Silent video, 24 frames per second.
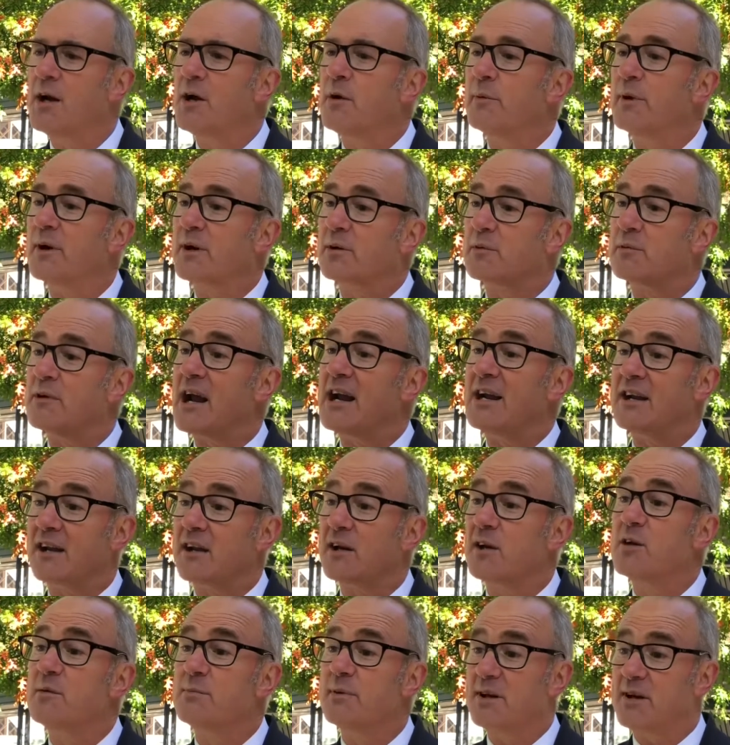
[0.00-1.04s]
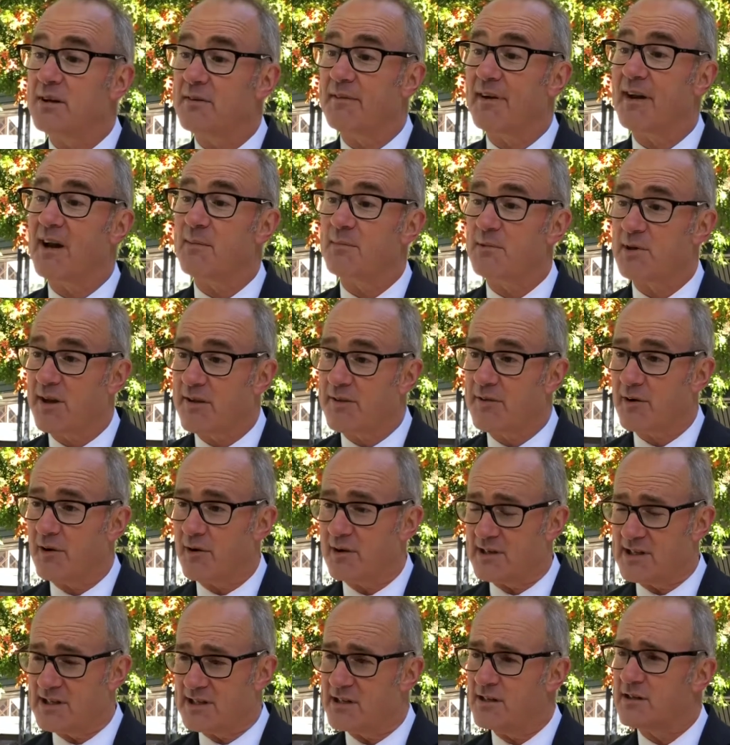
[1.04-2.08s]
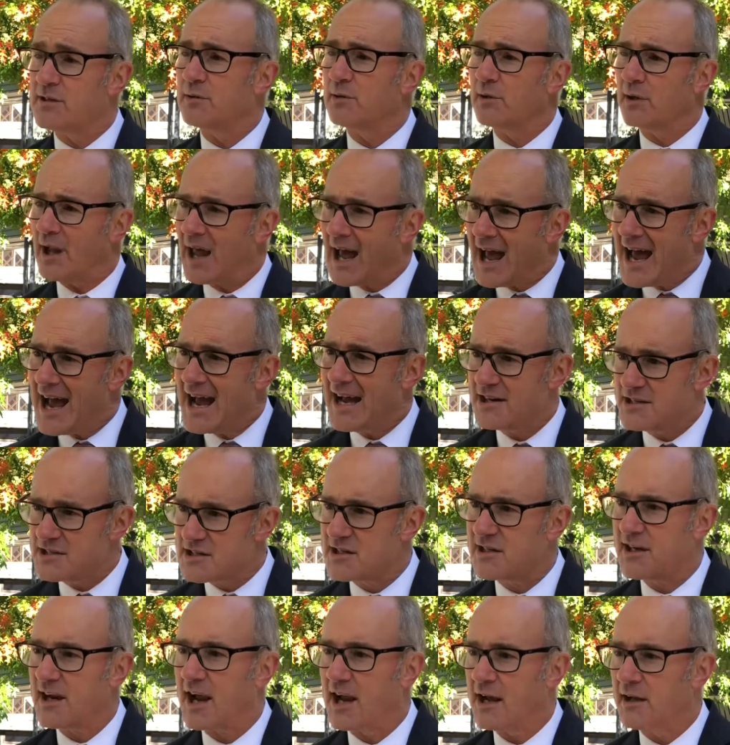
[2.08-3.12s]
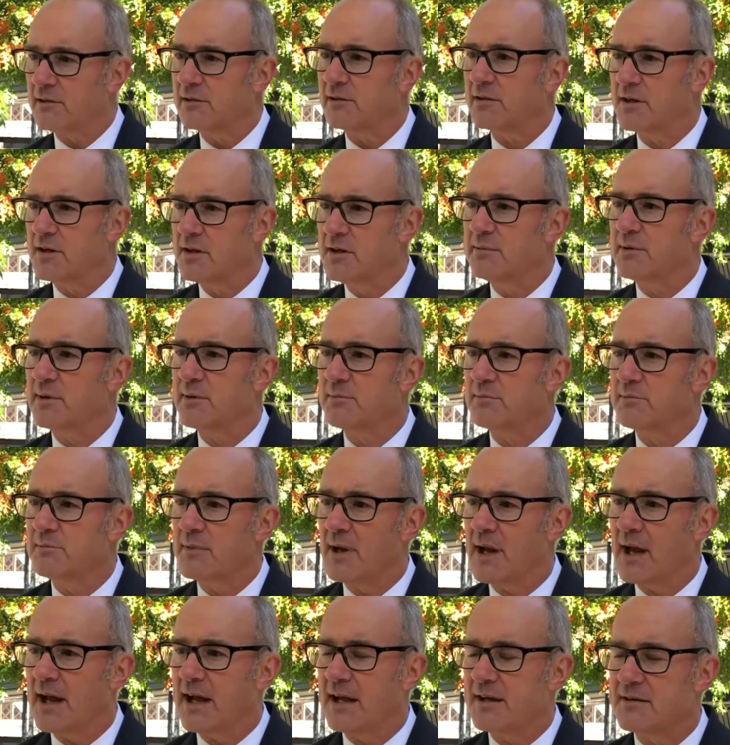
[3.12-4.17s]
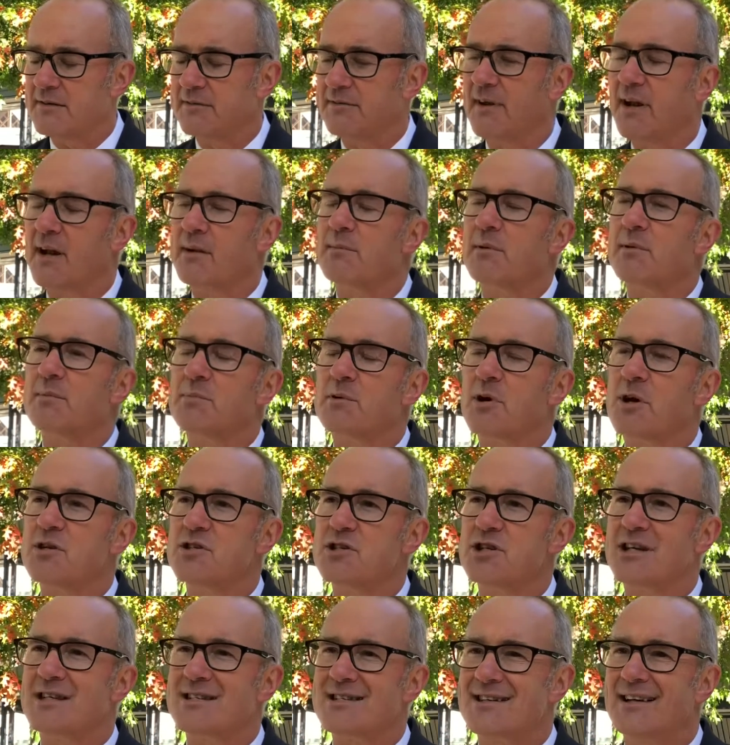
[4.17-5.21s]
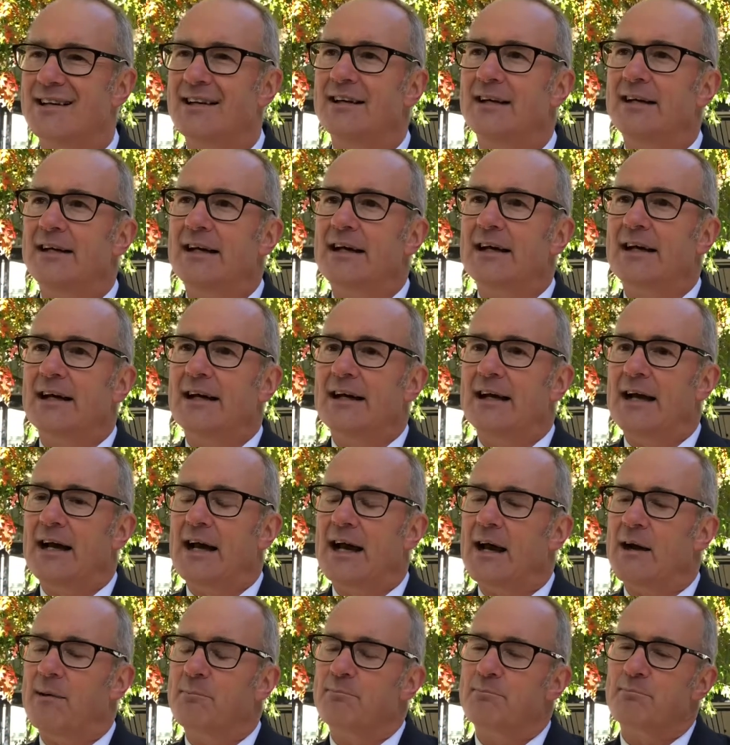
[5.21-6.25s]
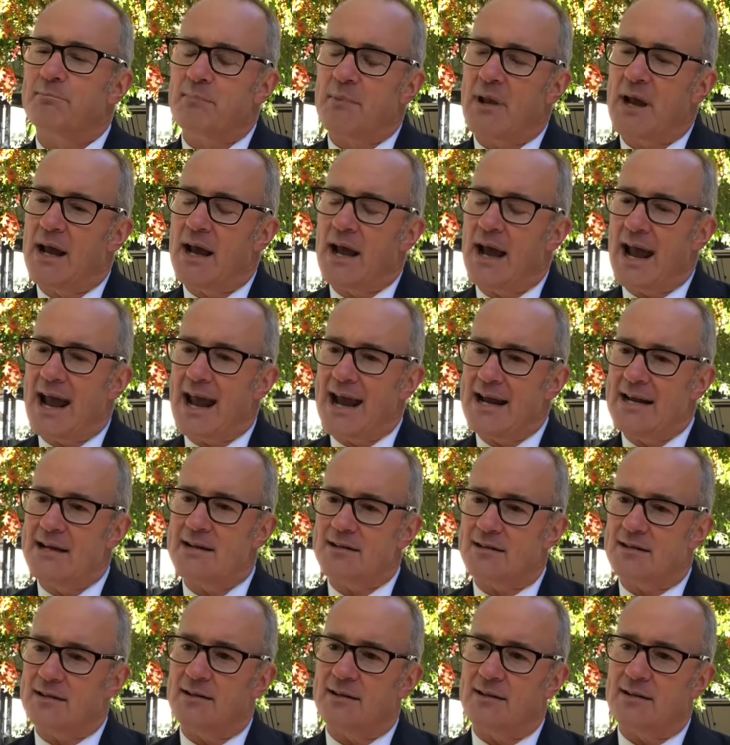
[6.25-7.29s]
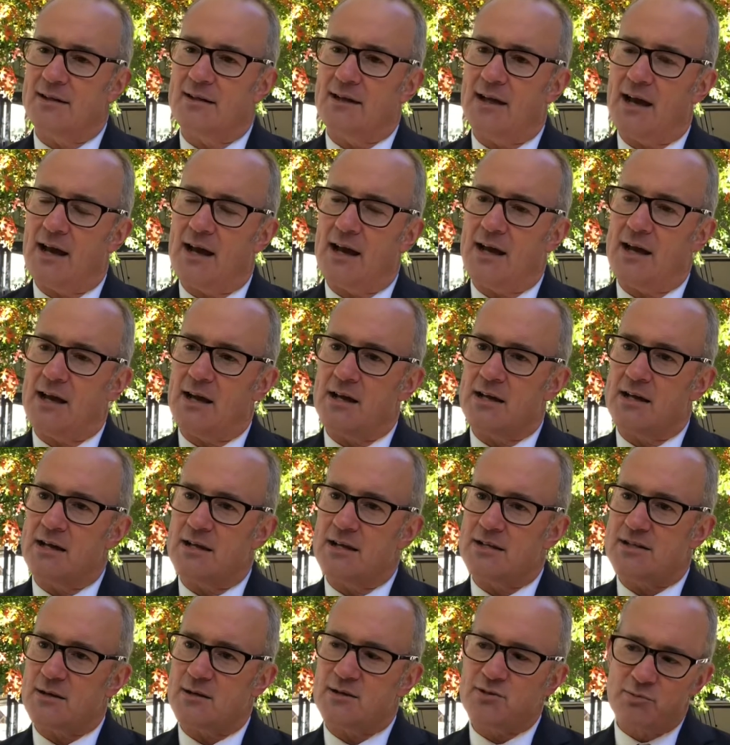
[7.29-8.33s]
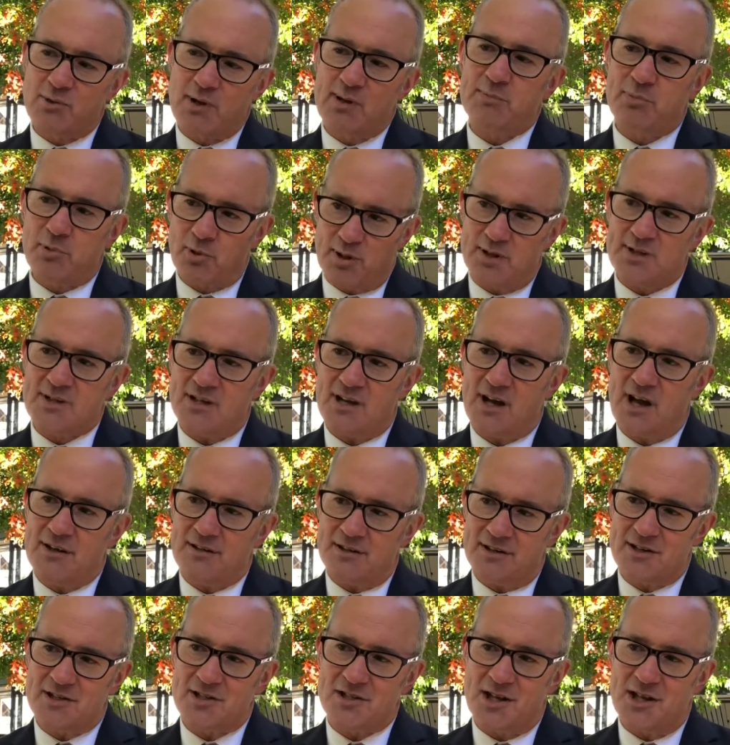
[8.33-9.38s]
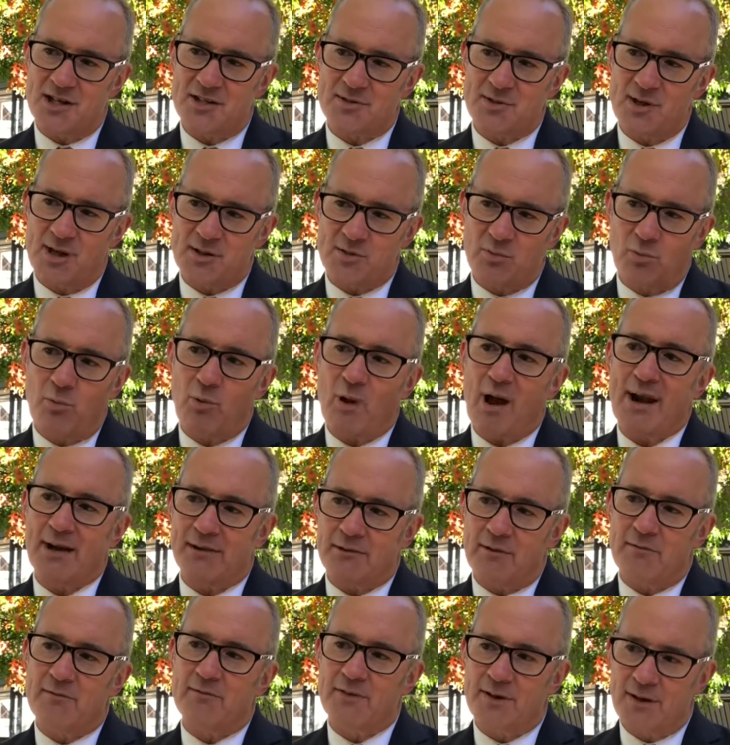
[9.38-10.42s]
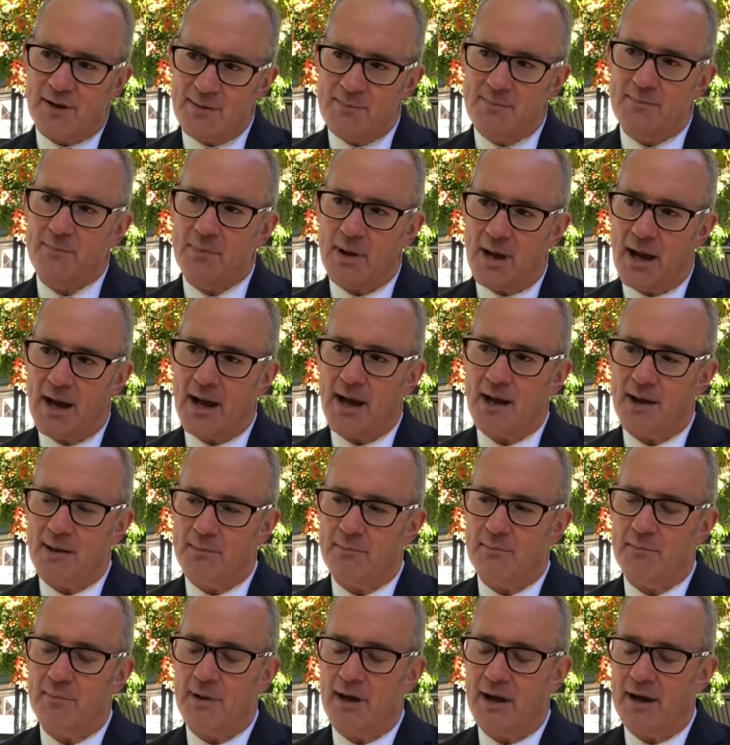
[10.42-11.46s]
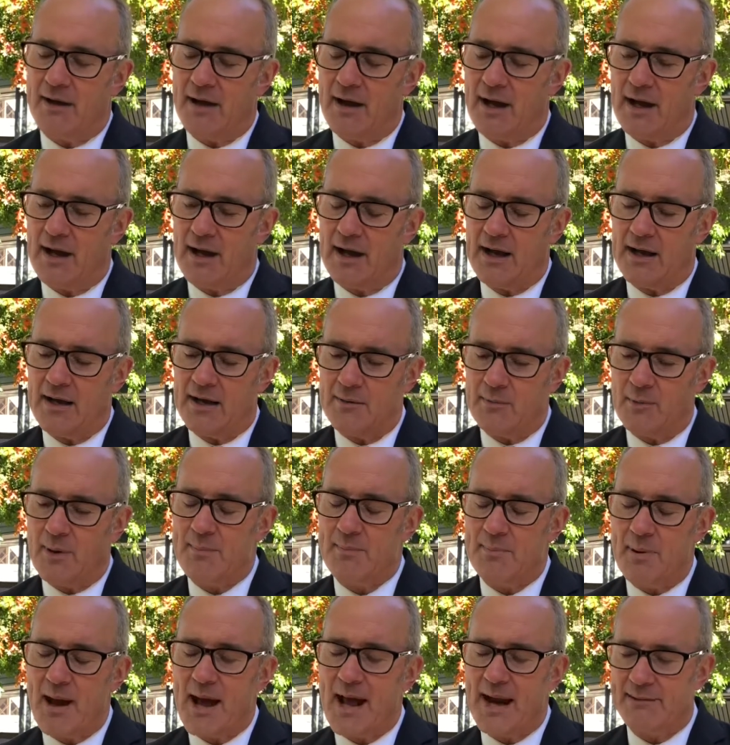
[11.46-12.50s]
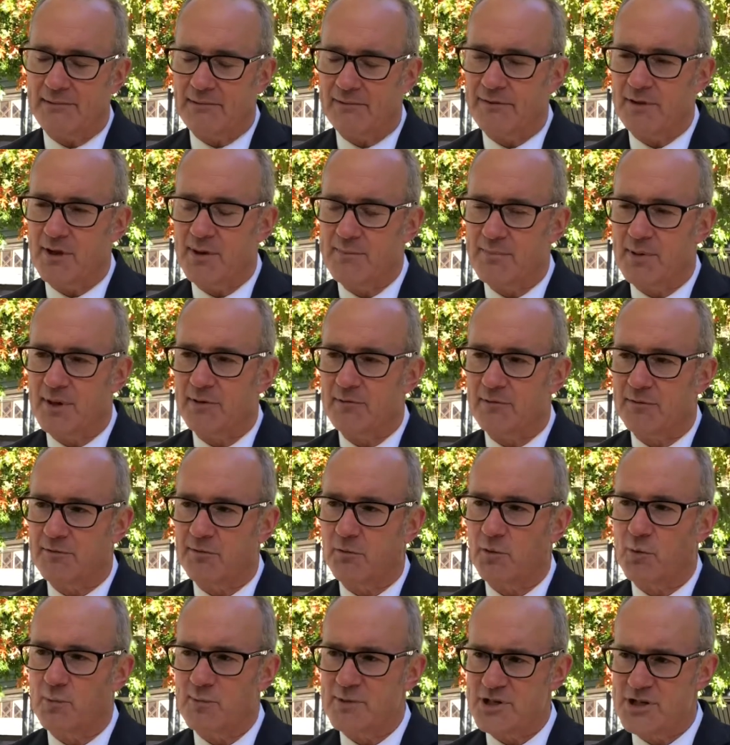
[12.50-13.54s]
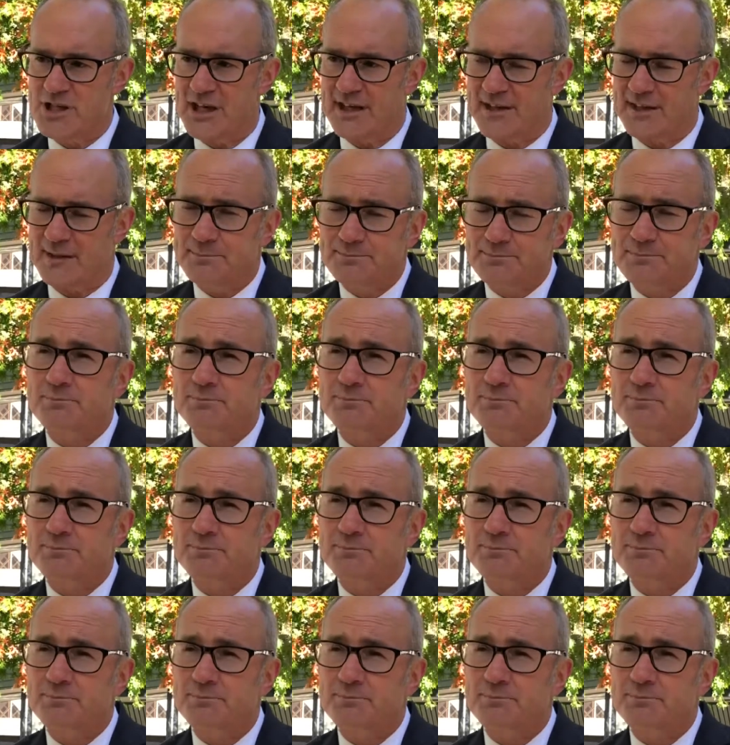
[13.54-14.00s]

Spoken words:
We're creating an urban development authority to do large-scale urban development projects. So it's really important to know that it's one of a very one part of a very big reform agenda.